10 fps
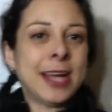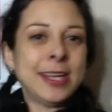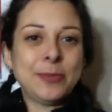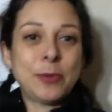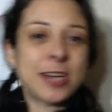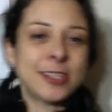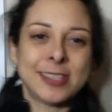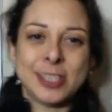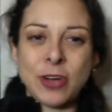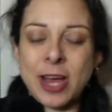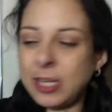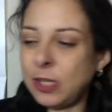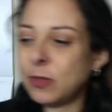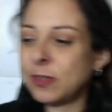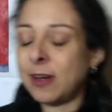practically dragging
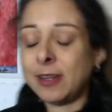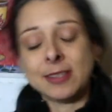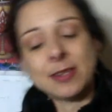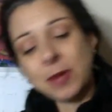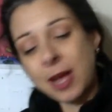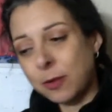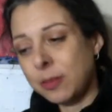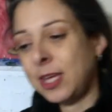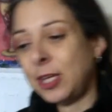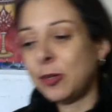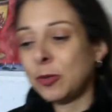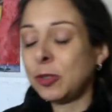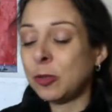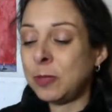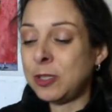you along, except I don't think
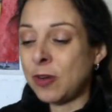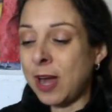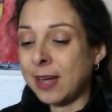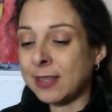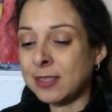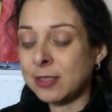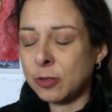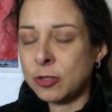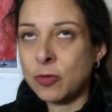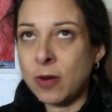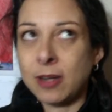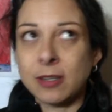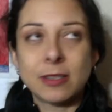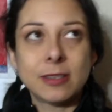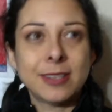you'll be dragged or drug,
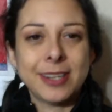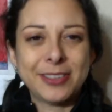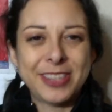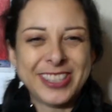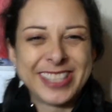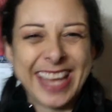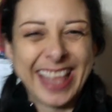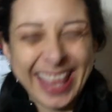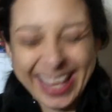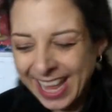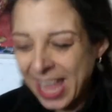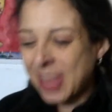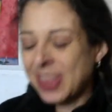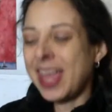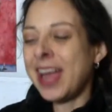or however you say that.
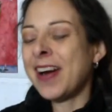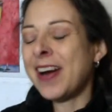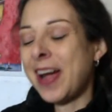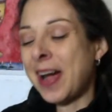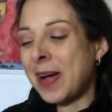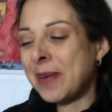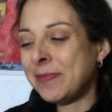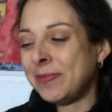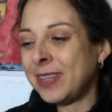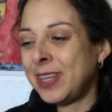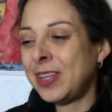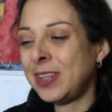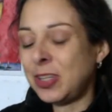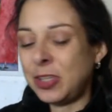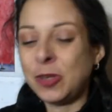They're
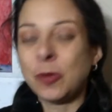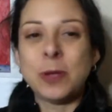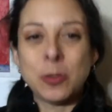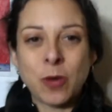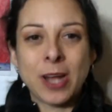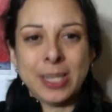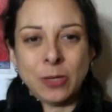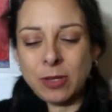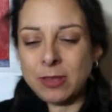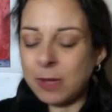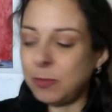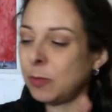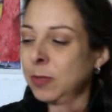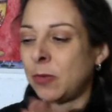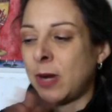you'll be running with them. You'll
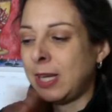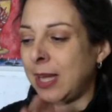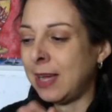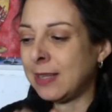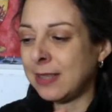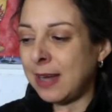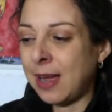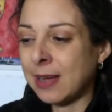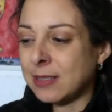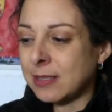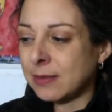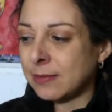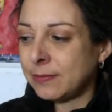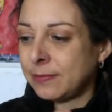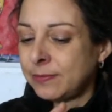be running hand in hand.
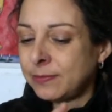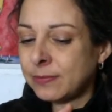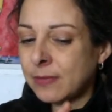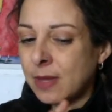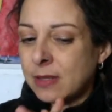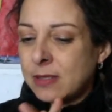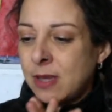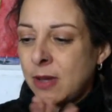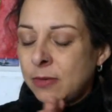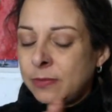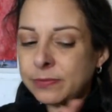So